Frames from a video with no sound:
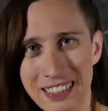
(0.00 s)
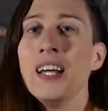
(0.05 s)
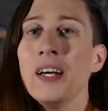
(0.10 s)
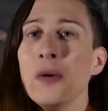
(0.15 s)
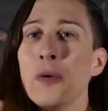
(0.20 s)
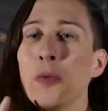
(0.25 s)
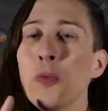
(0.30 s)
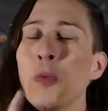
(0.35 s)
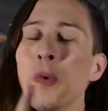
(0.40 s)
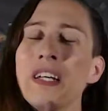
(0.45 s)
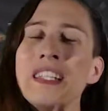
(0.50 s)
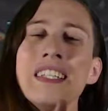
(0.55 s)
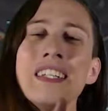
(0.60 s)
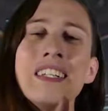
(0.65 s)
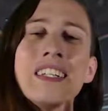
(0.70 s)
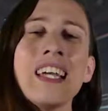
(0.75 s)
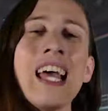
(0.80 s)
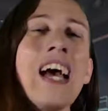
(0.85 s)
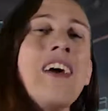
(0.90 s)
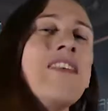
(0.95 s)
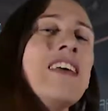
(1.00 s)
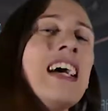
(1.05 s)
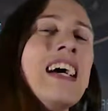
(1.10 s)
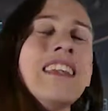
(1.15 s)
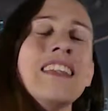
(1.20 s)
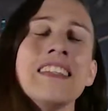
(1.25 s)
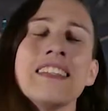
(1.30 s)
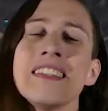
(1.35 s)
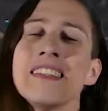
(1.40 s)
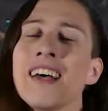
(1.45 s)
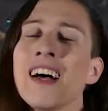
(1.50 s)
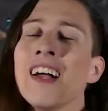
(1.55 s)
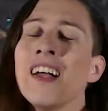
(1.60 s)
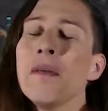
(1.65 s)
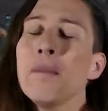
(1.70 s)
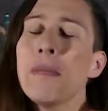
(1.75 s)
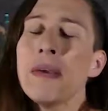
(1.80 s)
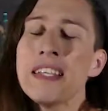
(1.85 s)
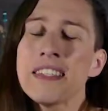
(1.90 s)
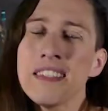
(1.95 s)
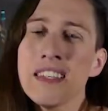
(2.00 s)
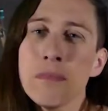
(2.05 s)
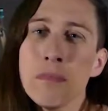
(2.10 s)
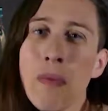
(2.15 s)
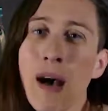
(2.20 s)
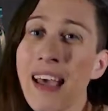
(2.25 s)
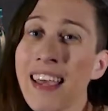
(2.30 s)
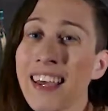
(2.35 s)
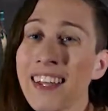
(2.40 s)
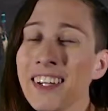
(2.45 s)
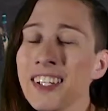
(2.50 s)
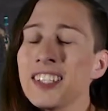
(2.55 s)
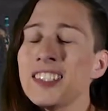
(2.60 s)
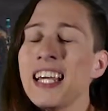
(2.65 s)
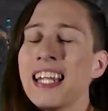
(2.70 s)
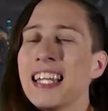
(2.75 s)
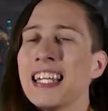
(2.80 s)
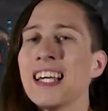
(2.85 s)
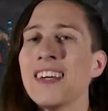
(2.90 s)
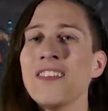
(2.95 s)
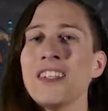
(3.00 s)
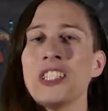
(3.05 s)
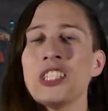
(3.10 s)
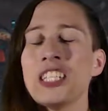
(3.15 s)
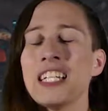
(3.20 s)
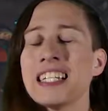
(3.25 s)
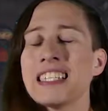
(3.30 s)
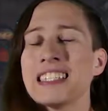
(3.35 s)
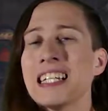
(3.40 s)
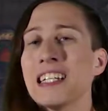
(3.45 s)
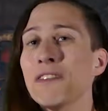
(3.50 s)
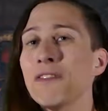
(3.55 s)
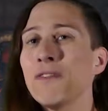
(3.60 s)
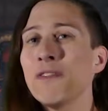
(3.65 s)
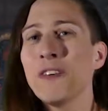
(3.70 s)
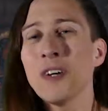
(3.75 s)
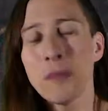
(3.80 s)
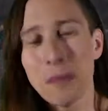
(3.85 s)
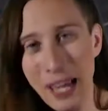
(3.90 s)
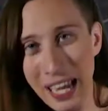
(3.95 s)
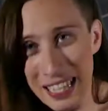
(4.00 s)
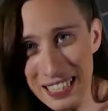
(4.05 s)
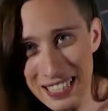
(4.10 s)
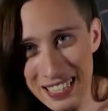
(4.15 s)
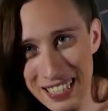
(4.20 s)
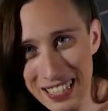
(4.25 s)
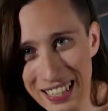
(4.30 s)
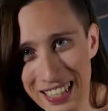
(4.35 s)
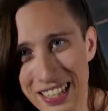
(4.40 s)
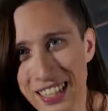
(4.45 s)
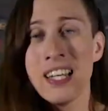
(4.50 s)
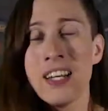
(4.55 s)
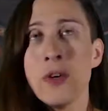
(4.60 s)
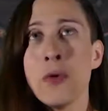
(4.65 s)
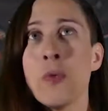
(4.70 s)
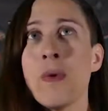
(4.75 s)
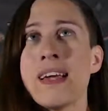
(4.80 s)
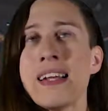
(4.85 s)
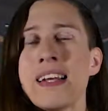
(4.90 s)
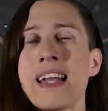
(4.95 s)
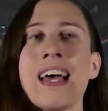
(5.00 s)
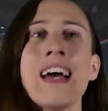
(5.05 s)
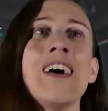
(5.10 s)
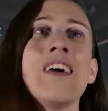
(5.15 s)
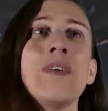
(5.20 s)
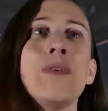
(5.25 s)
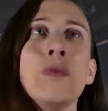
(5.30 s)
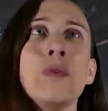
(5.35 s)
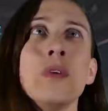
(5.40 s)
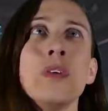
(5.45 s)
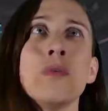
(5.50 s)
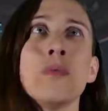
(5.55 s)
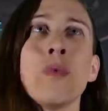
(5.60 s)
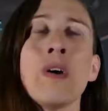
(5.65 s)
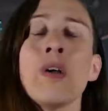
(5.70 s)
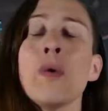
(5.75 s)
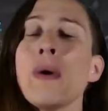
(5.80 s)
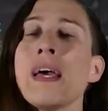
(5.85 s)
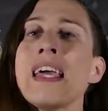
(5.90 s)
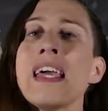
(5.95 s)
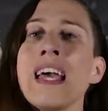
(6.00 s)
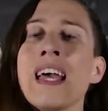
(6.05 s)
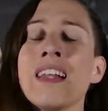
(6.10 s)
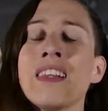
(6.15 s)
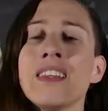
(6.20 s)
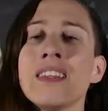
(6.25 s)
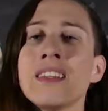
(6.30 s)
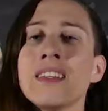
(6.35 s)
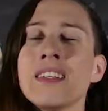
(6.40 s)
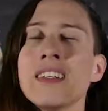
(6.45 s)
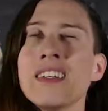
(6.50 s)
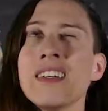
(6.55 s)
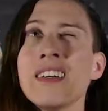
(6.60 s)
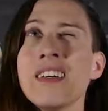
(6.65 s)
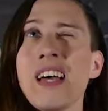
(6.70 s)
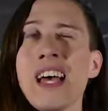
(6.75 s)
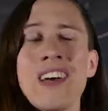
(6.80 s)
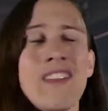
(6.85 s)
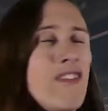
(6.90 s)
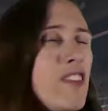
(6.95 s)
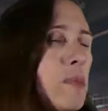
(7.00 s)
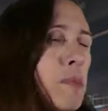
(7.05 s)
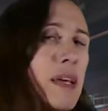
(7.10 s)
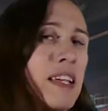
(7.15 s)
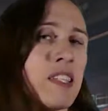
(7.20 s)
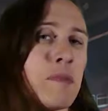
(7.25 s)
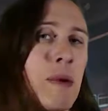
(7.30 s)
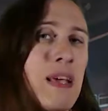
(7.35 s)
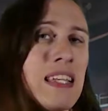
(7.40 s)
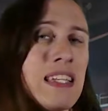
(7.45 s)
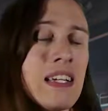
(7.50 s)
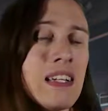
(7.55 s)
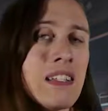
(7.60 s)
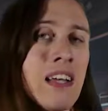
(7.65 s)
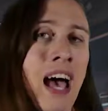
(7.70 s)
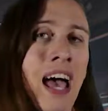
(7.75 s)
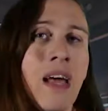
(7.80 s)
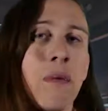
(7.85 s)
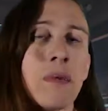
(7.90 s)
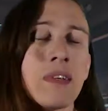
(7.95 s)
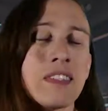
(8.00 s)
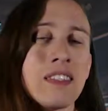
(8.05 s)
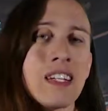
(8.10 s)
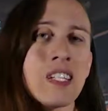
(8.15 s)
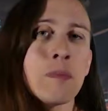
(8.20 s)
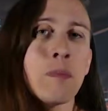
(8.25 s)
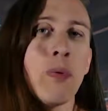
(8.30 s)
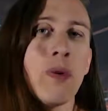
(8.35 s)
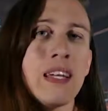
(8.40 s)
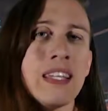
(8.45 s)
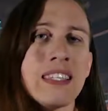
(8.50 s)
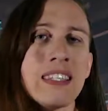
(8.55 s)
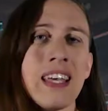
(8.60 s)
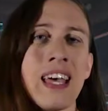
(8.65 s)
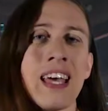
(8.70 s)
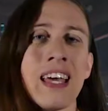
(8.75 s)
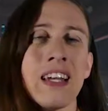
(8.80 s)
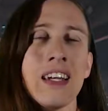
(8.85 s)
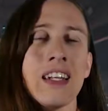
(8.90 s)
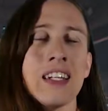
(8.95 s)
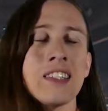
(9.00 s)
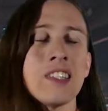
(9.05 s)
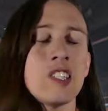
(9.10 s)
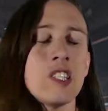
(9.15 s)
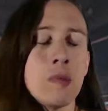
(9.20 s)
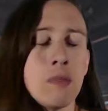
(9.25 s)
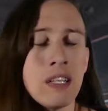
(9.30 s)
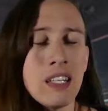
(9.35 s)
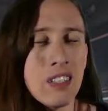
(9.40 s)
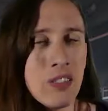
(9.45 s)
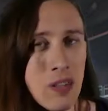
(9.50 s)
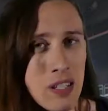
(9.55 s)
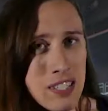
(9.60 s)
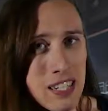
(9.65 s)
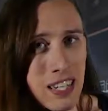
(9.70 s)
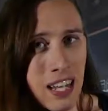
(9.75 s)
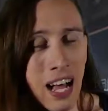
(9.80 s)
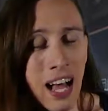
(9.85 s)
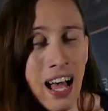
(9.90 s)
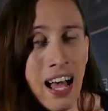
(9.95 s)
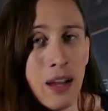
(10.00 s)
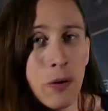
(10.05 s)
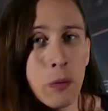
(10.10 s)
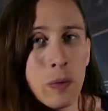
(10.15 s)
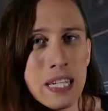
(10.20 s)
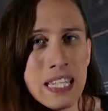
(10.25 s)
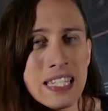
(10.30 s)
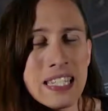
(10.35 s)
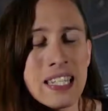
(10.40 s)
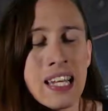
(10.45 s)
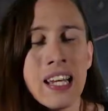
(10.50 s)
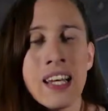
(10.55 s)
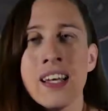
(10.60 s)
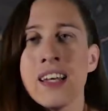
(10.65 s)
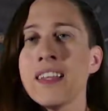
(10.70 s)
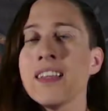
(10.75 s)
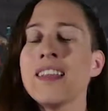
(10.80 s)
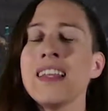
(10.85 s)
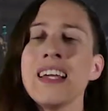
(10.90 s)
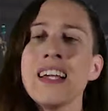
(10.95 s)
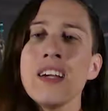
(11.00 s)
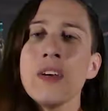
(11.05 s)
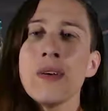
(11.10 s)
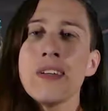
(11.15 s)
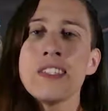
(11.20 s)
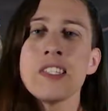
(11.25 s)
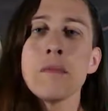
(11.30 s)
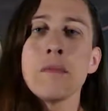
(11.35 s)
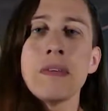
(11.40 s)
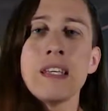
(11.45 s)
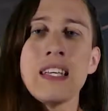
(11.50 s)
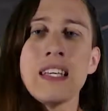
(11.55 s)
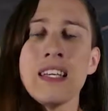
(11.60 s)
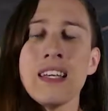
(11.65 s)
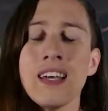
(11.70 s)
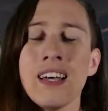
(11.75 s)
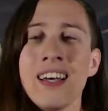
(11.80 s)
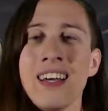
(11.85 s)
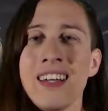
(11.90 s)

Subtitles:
One little caveat, this is all based on my understanding of the GSL format. Right now, Runaway and MVP Space are tied with 6 points, and assuming Lunatic-Hai wins, they are going to be